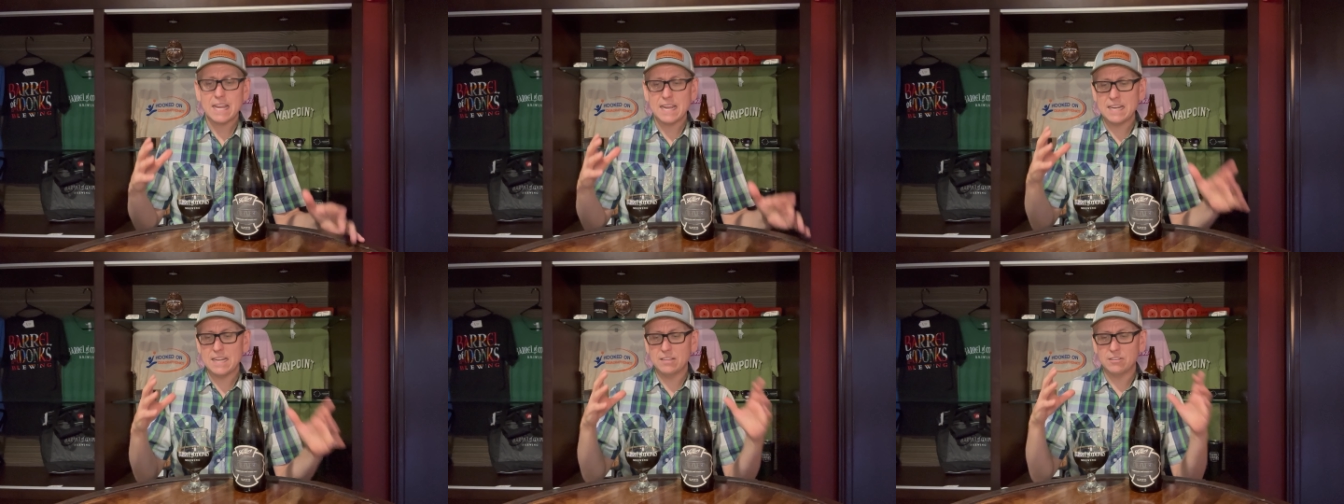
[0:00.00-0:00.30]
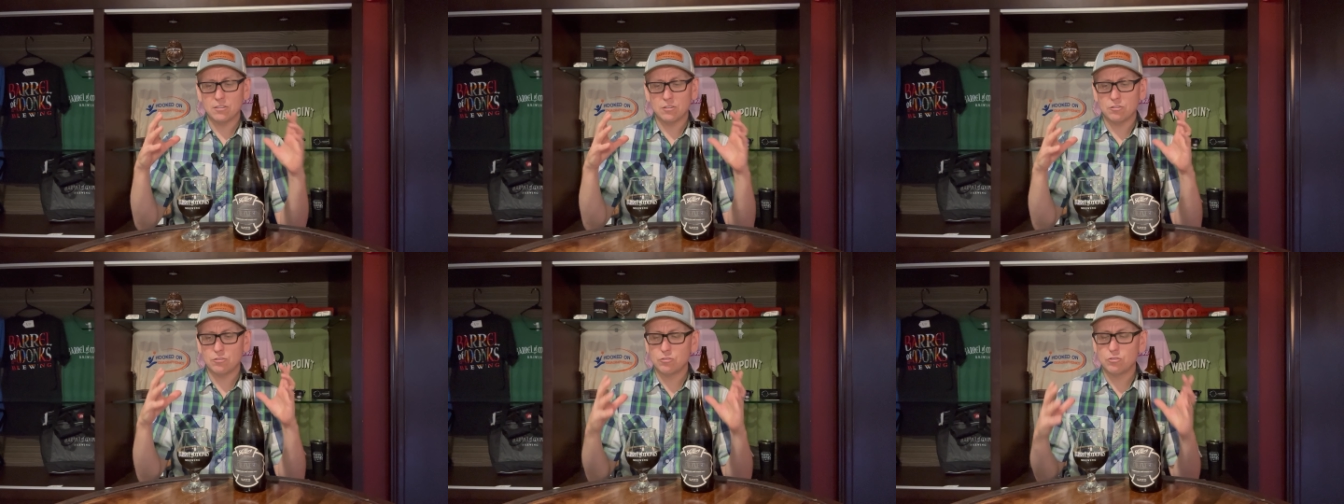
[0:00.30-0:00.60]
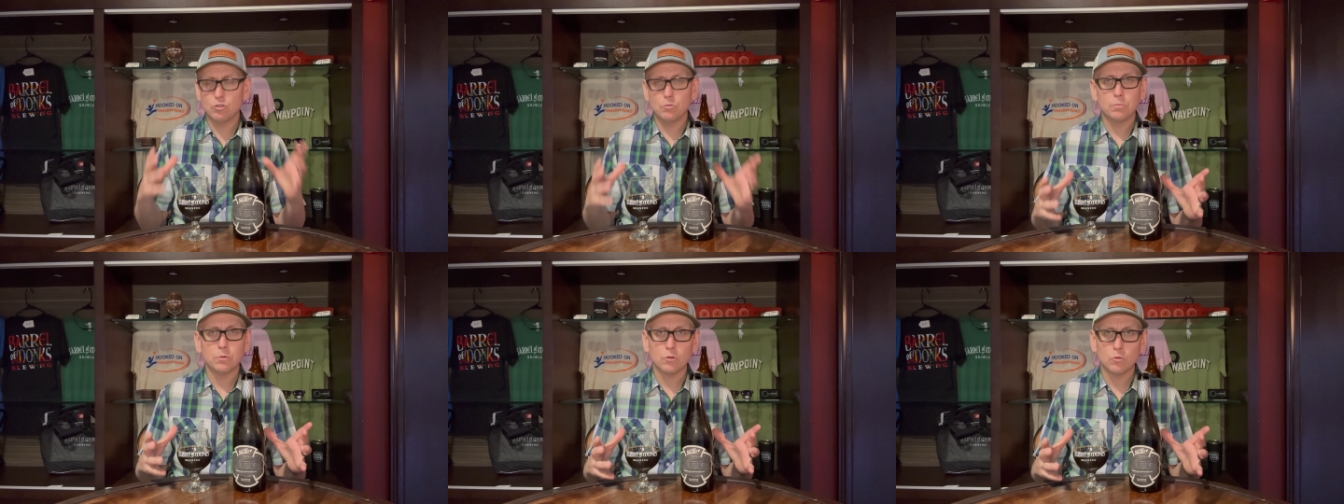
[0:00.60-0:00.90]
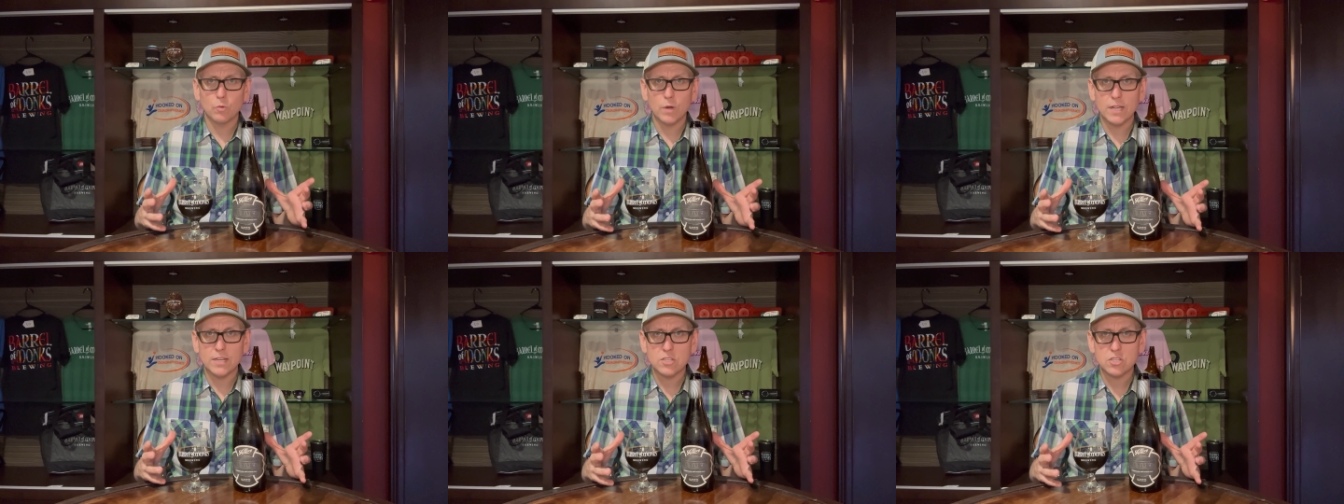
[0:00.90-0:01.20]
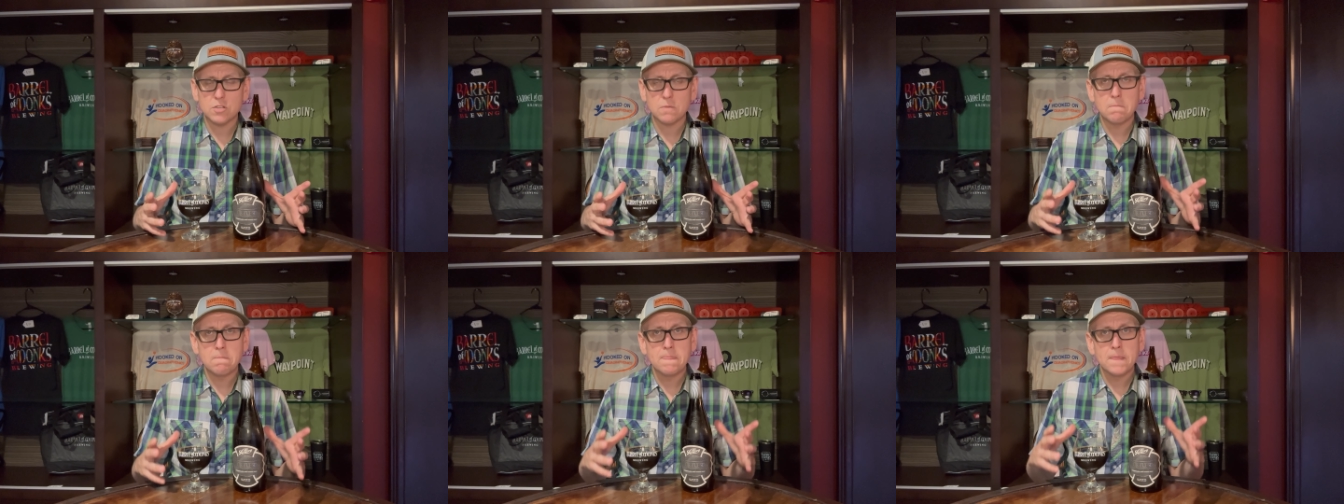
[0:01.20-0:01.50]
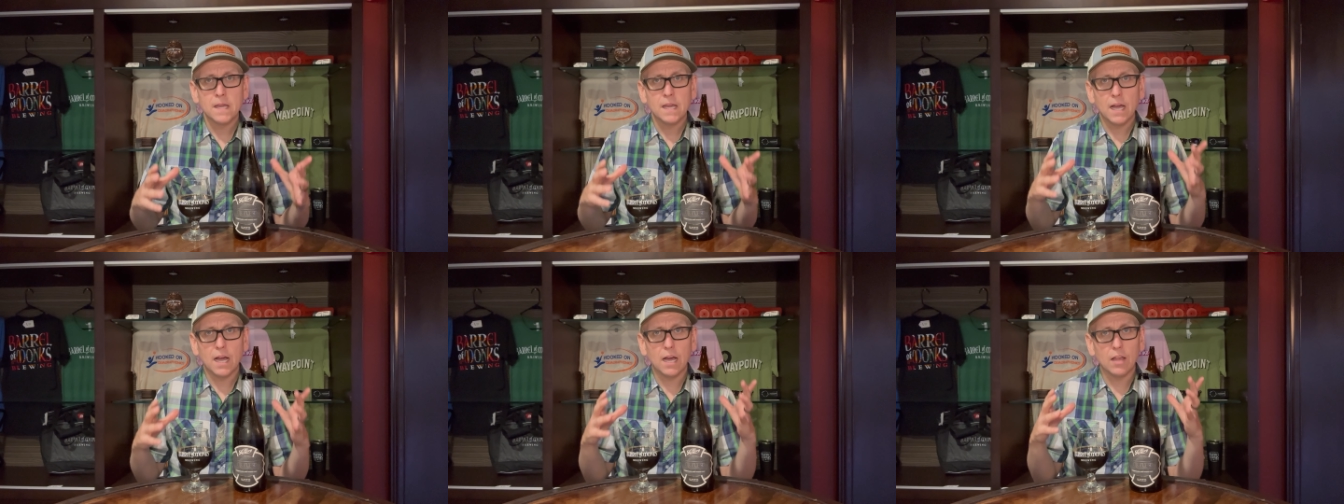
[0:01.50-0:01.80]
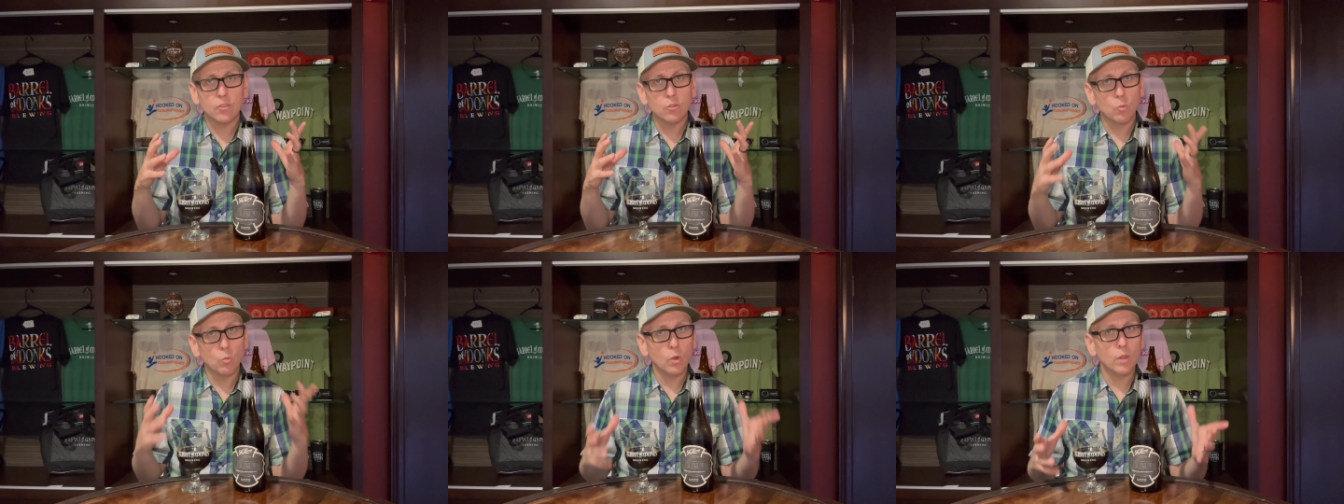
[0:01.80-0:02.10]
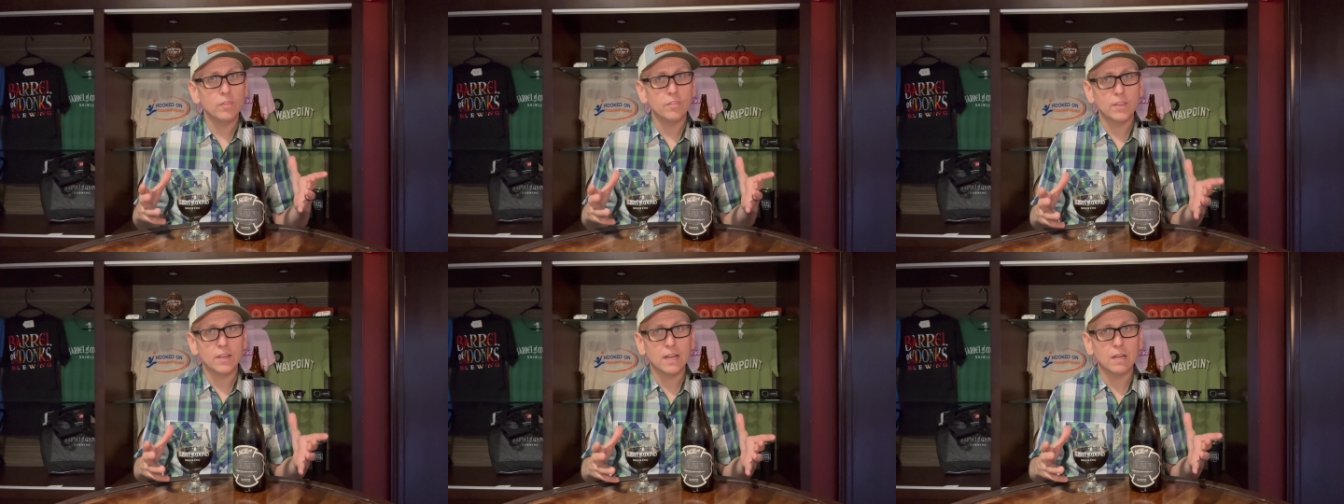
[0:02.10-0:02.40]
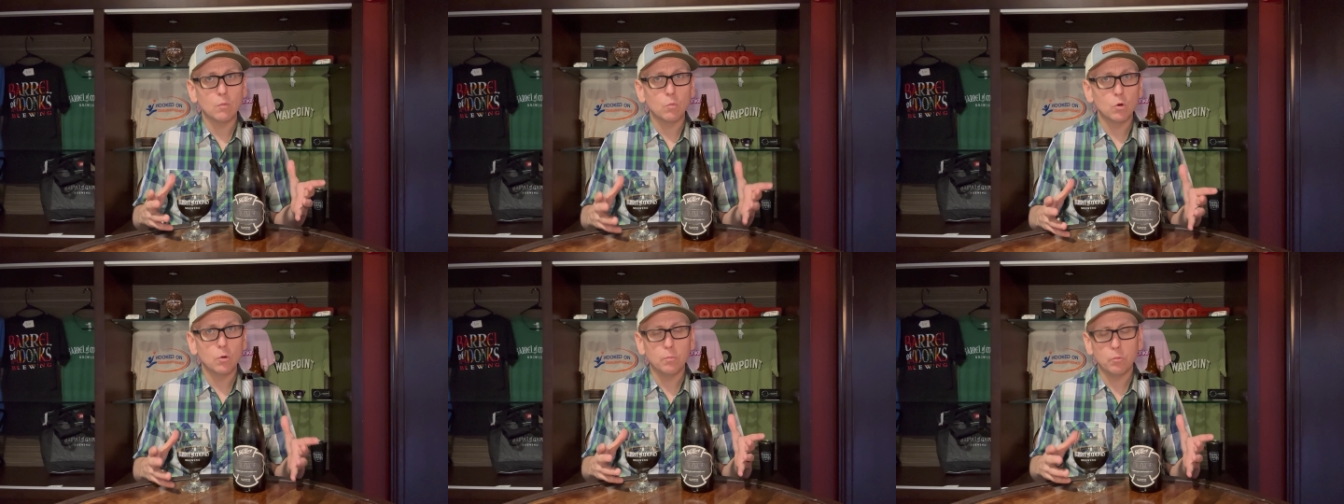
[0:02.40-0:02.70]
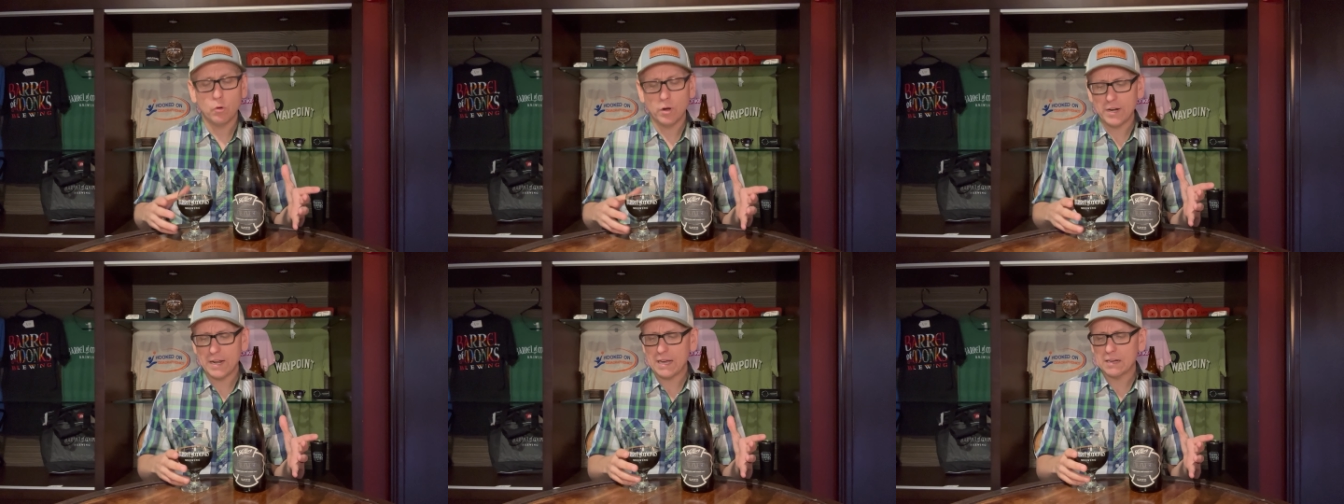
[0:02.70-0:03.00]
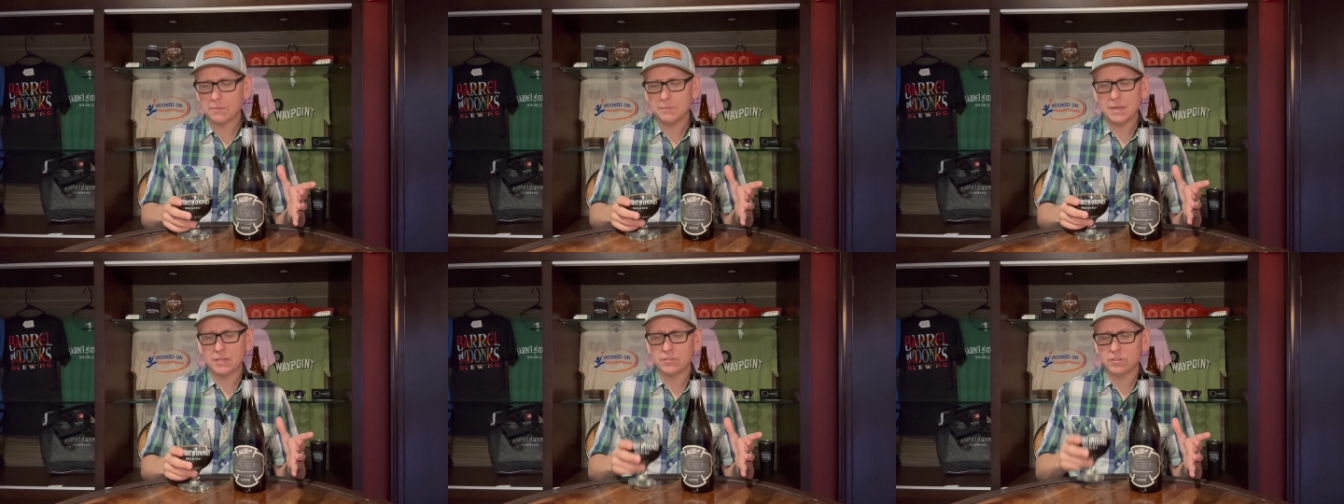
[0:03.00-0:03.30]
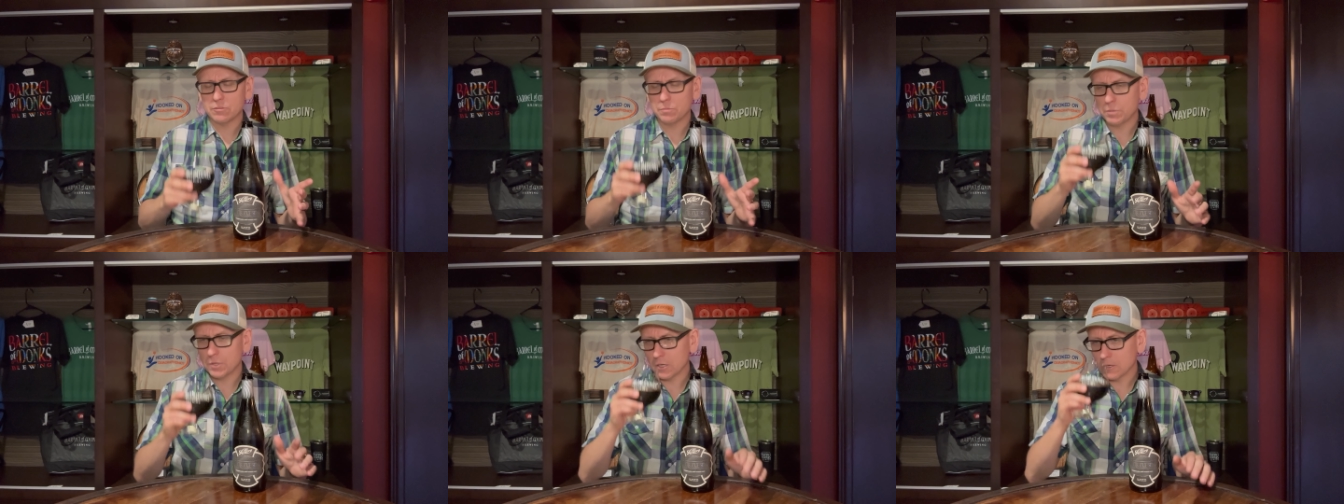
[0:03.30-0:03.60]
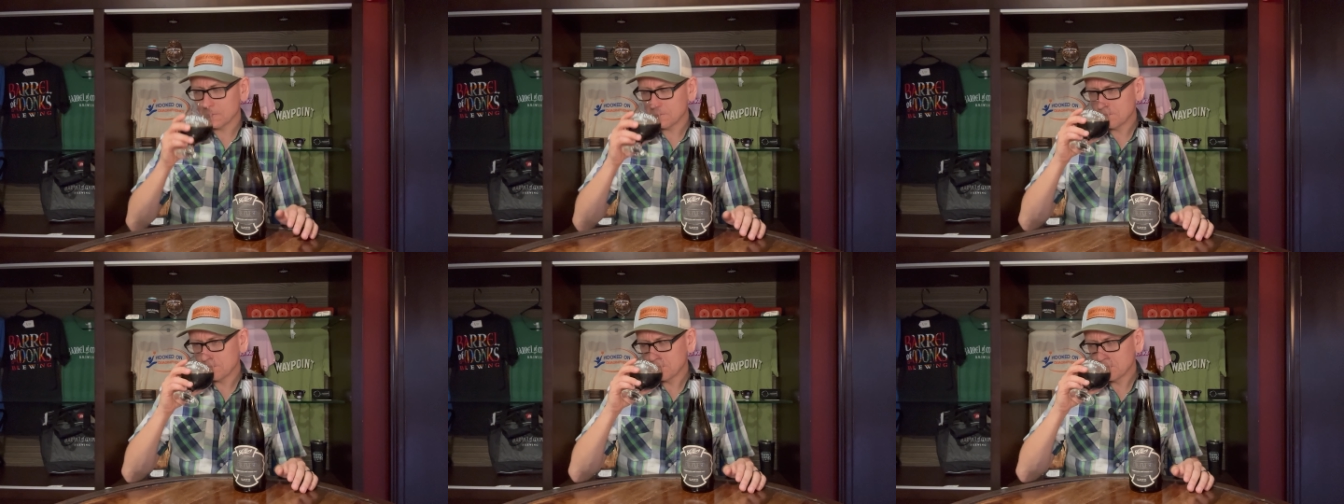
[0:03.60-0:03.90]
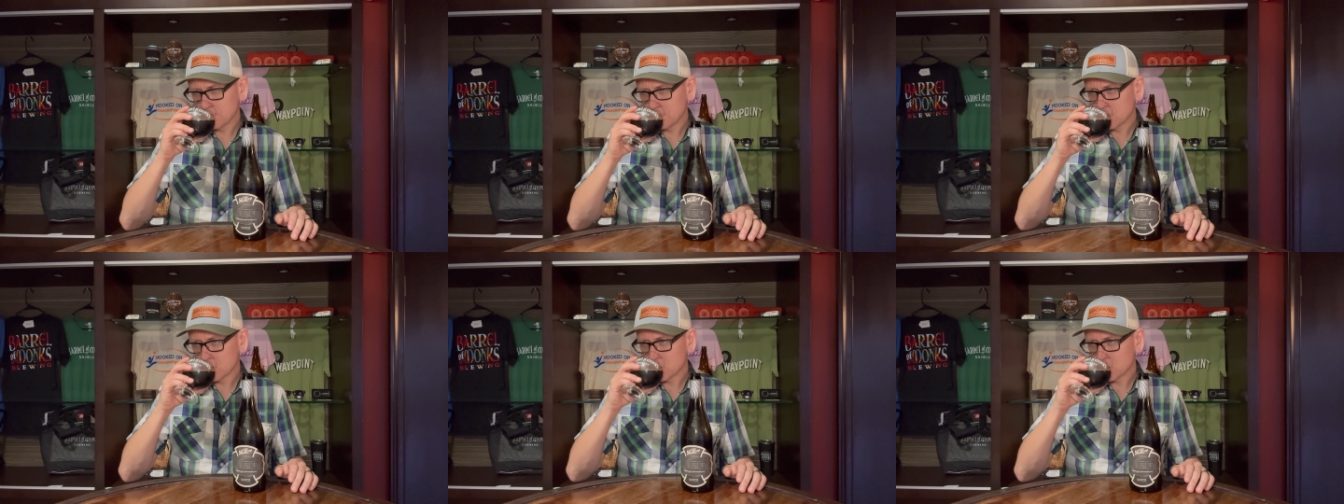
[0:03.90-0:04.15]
It is super rich. Uh, the one thing I will point out about this beer,